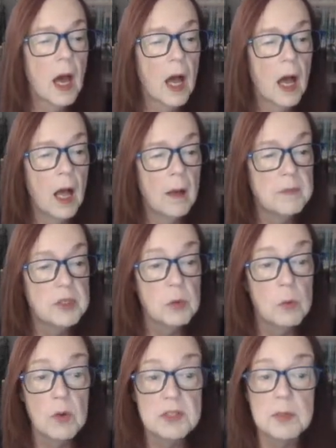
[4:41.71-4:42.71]
Um, do
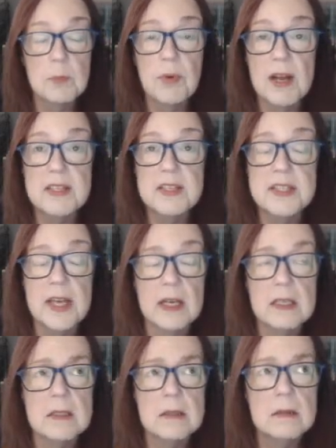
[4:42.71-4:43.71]
we want some
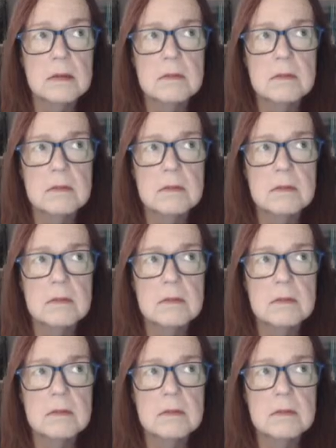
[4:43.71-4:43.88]
breadsticks?